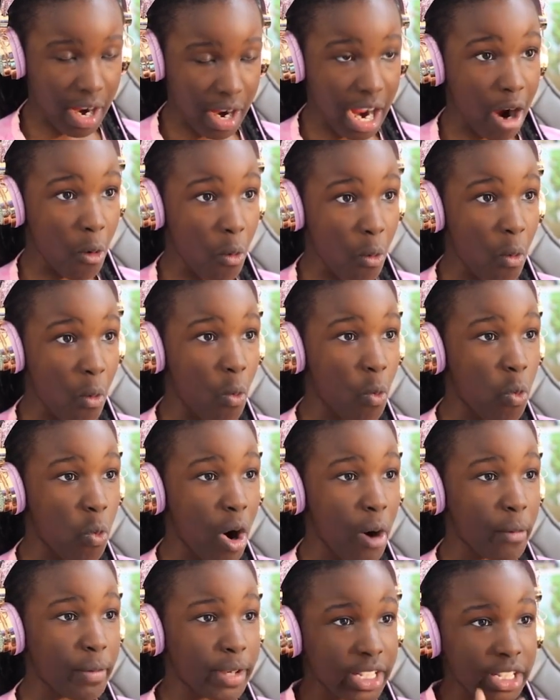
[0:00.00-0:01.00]
out
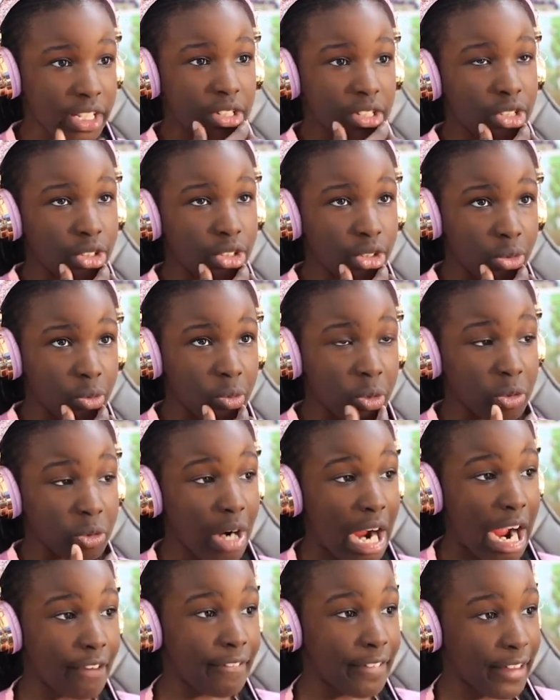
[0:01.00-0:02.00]
what we need to do. We
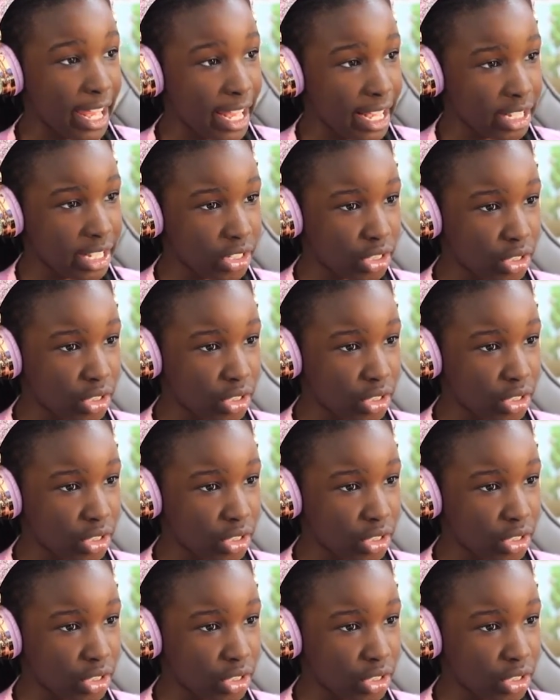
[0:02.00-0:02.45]
don't have hints,